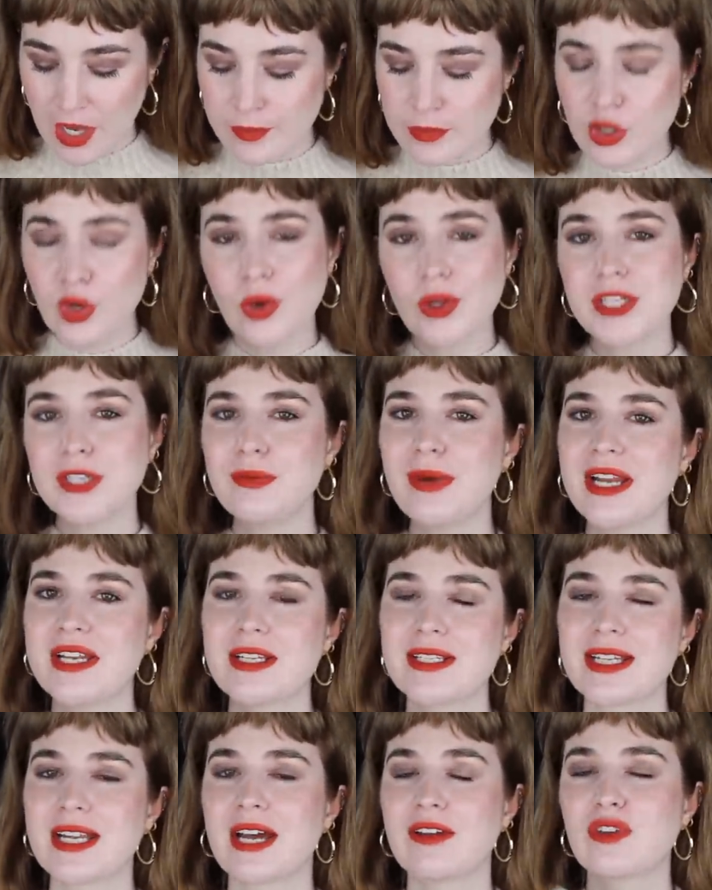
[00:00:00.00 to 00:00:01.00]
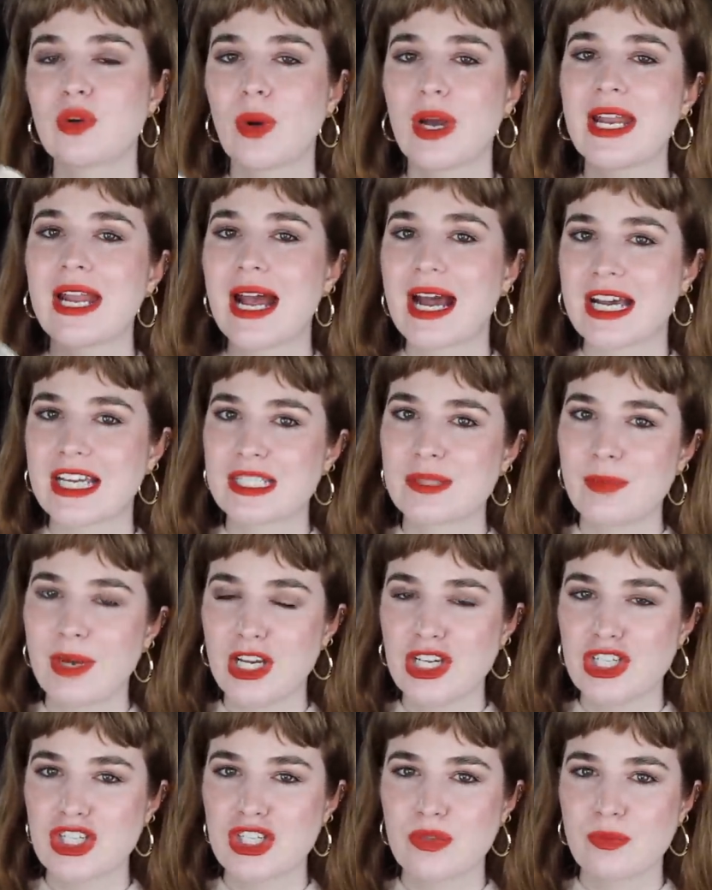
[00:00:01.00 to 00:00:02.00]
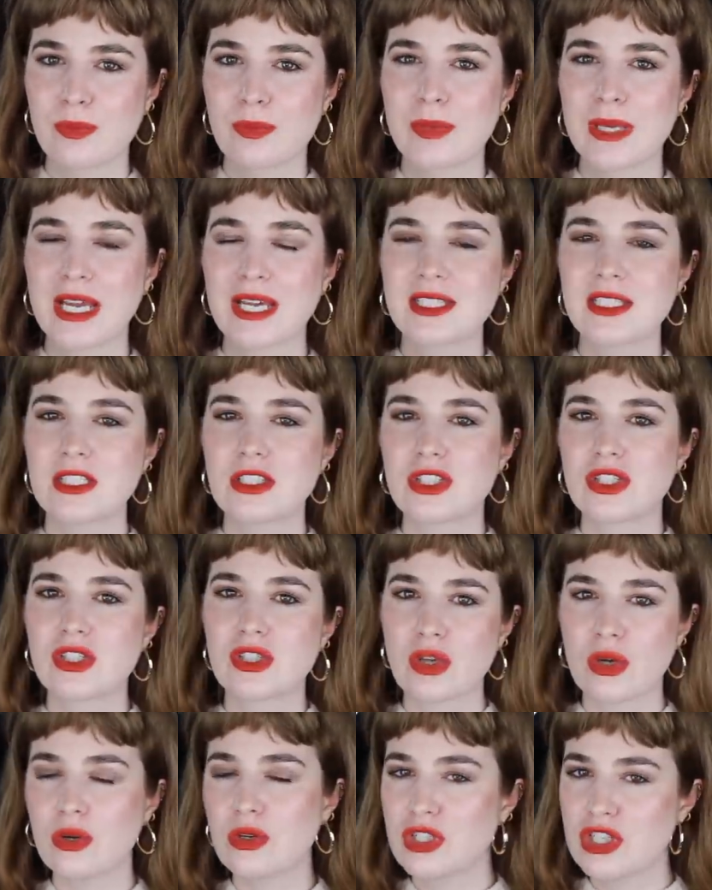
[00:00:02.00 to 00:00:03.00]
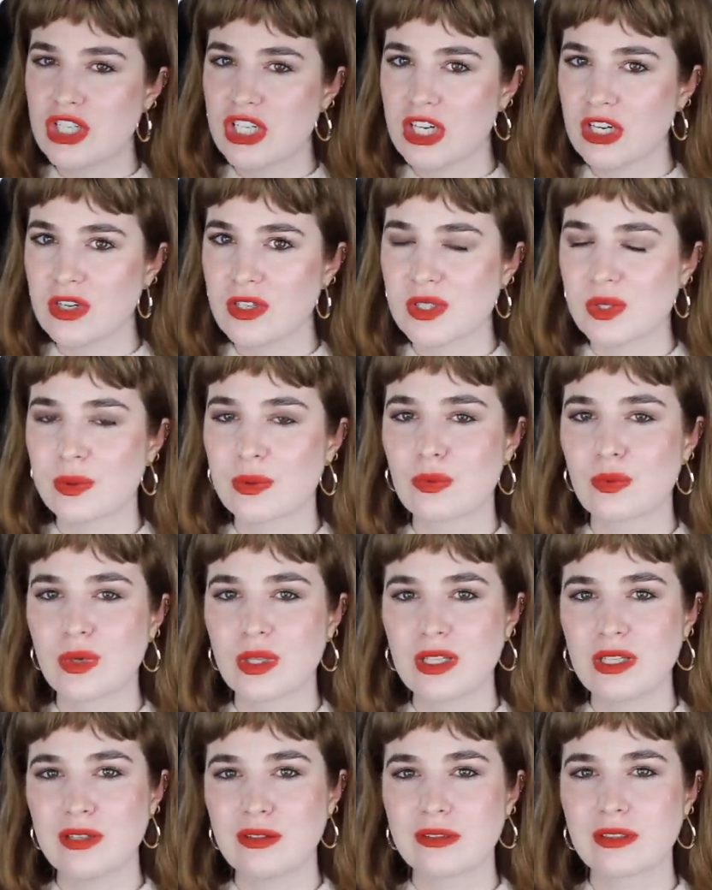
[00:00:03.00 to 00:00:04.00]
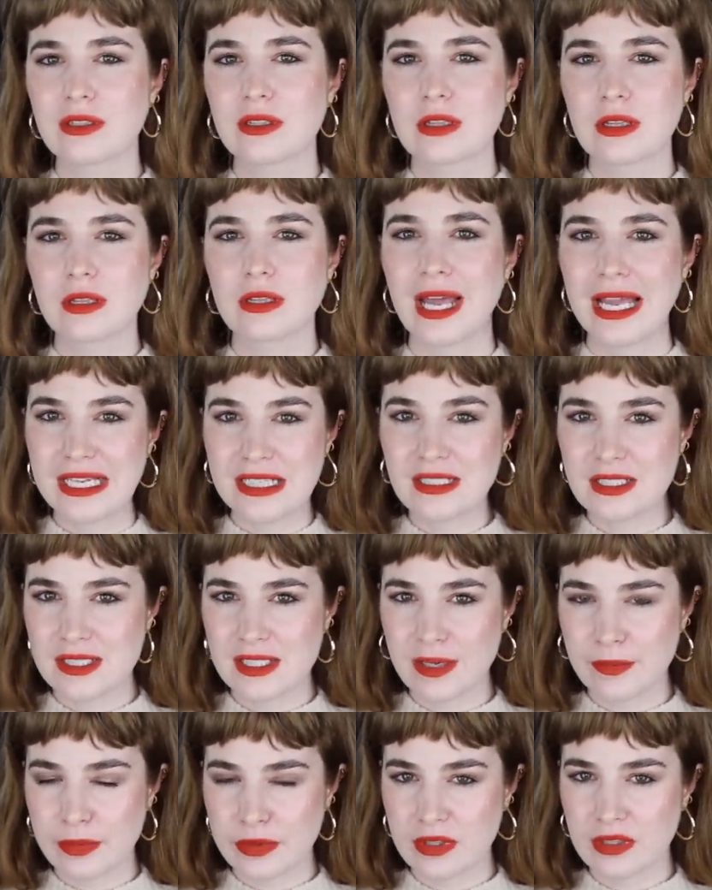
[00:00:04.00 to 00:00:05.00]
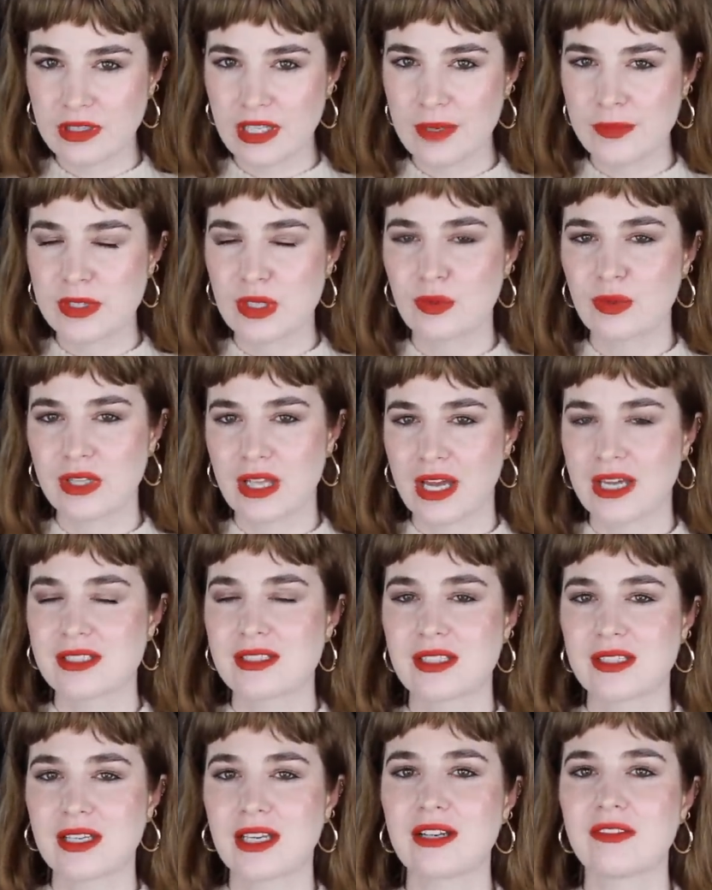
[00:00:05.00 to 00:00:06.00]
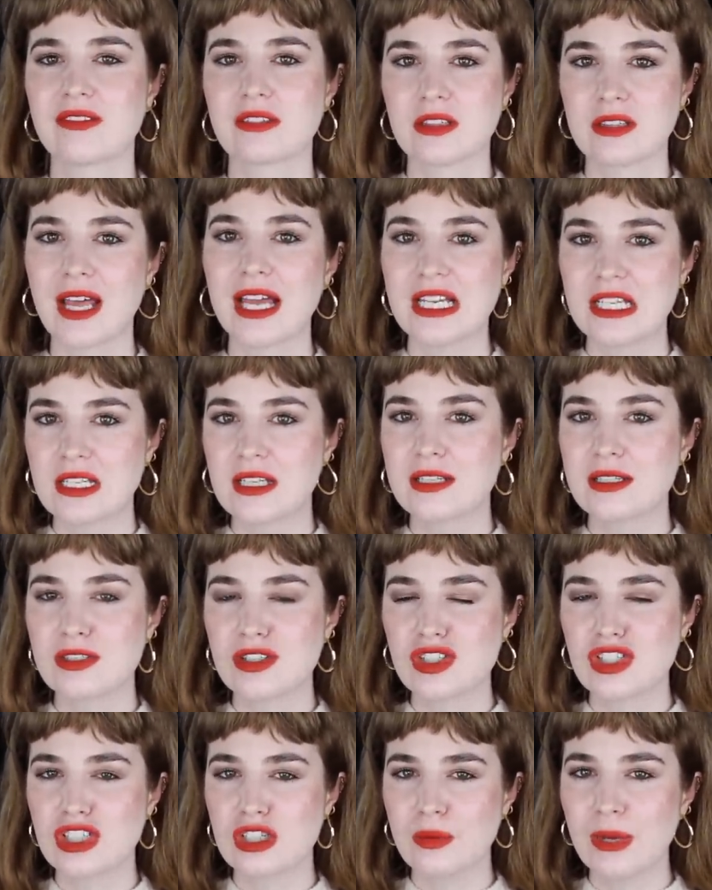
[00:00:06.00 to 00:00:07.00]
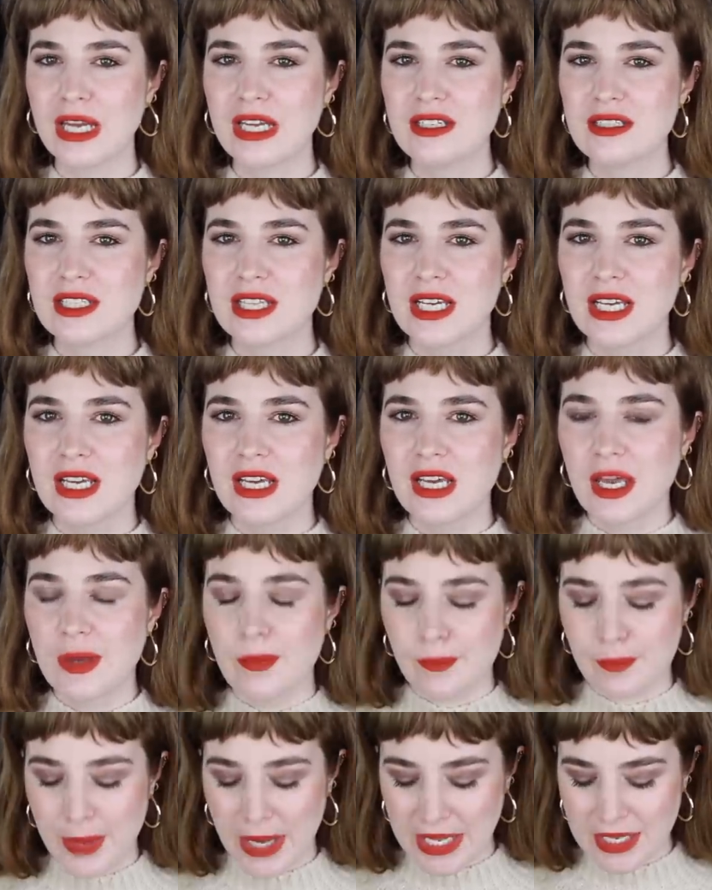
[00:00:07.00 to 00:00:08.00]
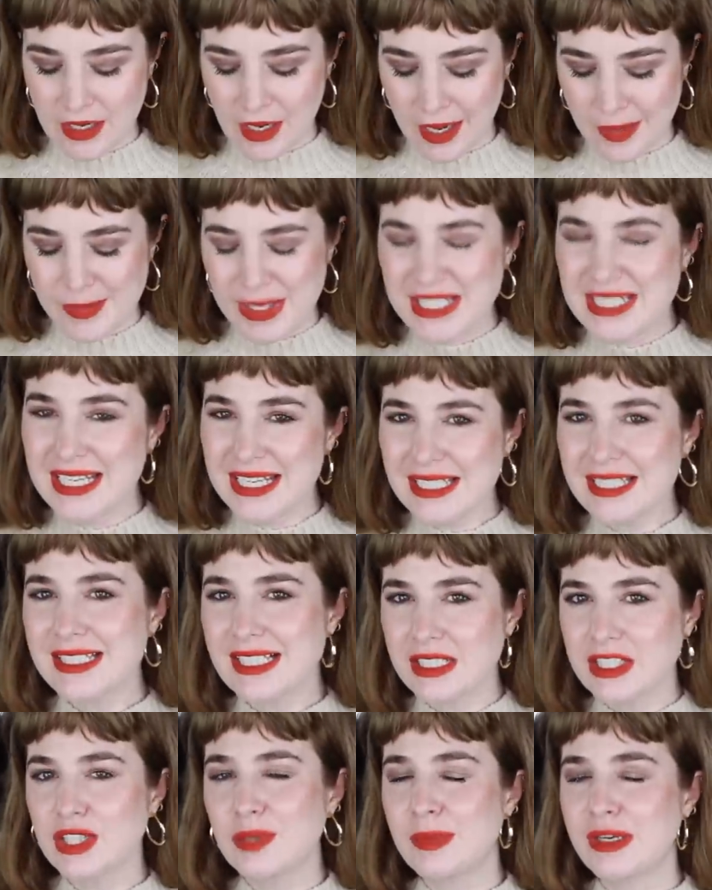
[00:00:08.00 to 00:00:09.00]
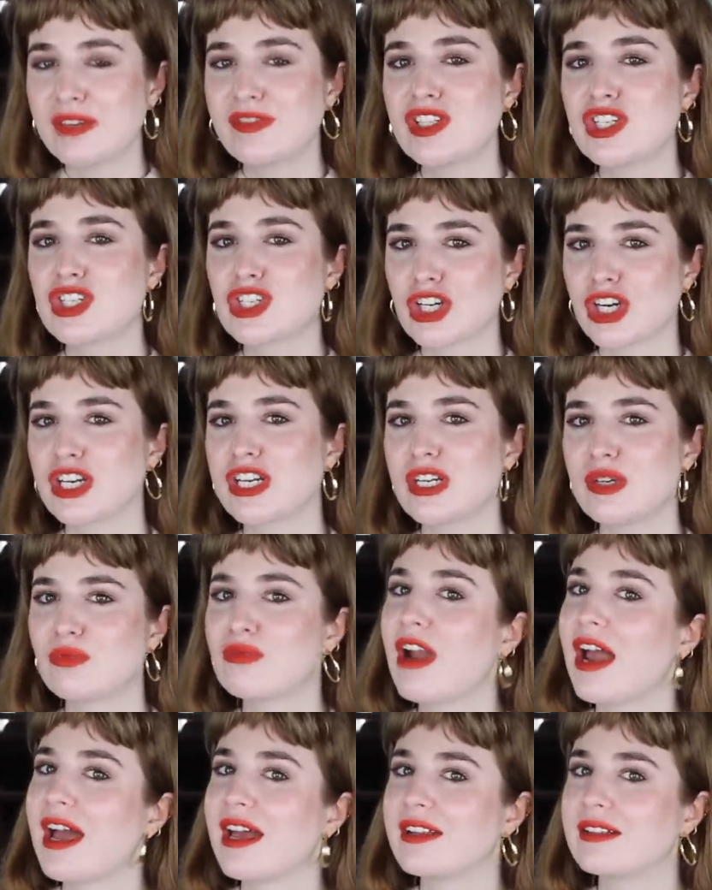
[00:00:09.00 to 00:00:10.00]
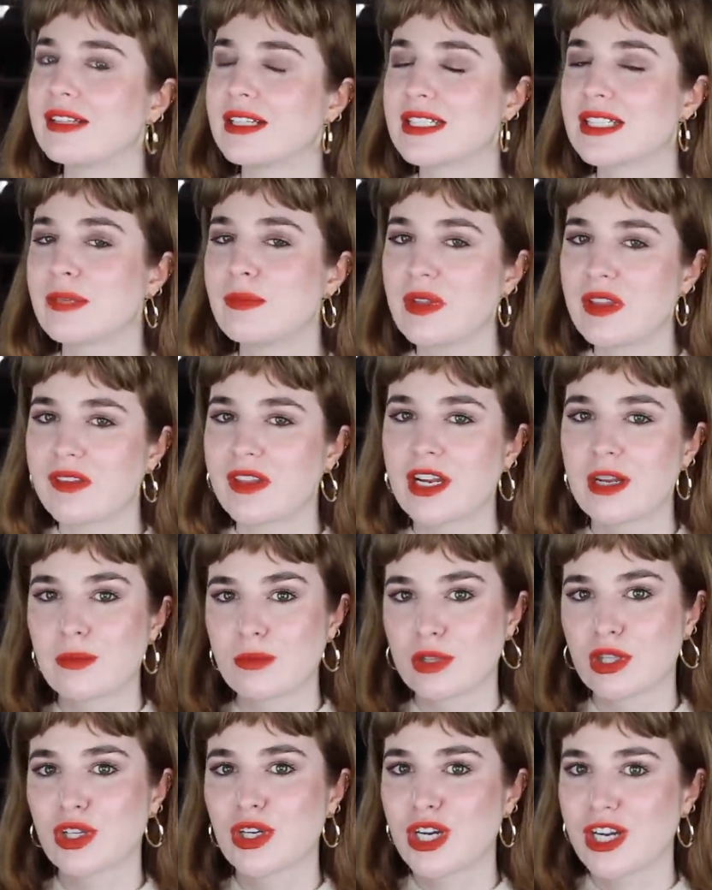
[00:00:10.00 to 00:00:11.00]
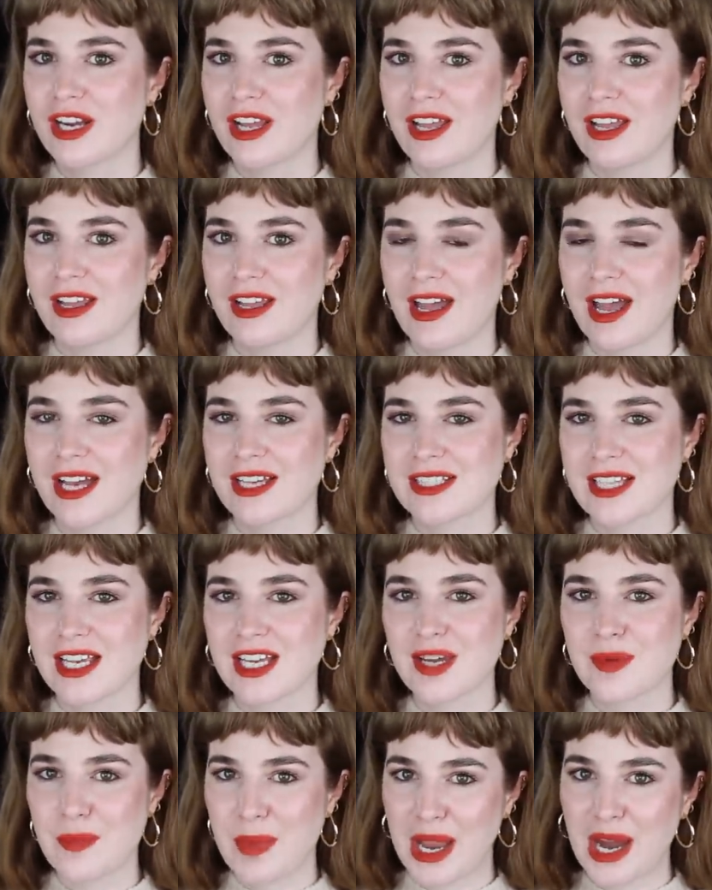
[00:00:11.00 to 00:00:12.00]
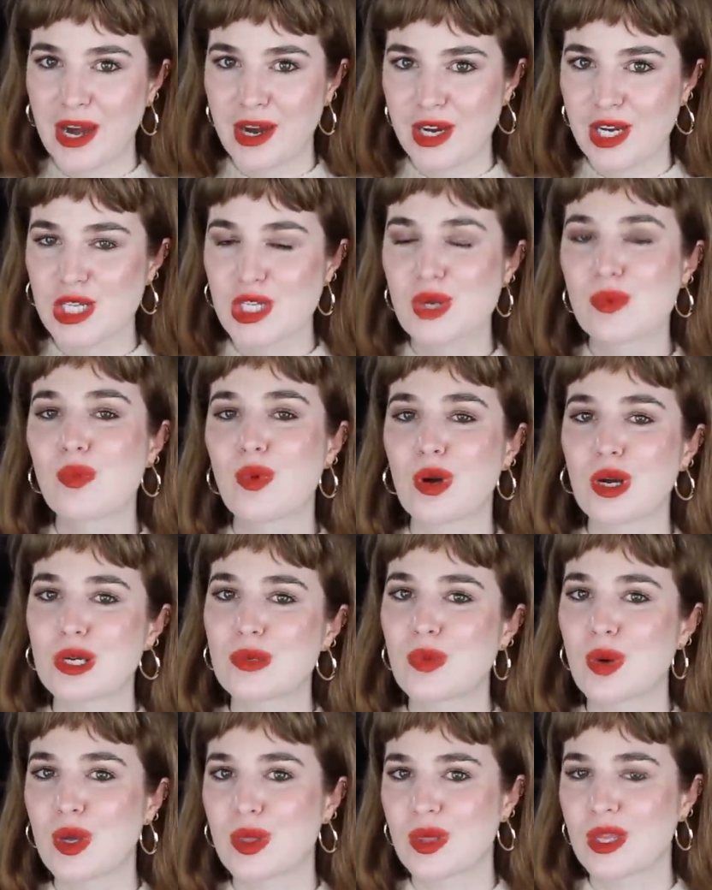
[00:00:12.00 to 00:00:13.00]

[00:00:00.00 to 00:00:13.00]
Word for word: Goldie Red doesn't have quite as much because it's so sheer, and so it really lights up the lips. It really has this kind of lightness to it, but it is a little bit of a dirty red. That's something that I'm learning as I compare it to more and more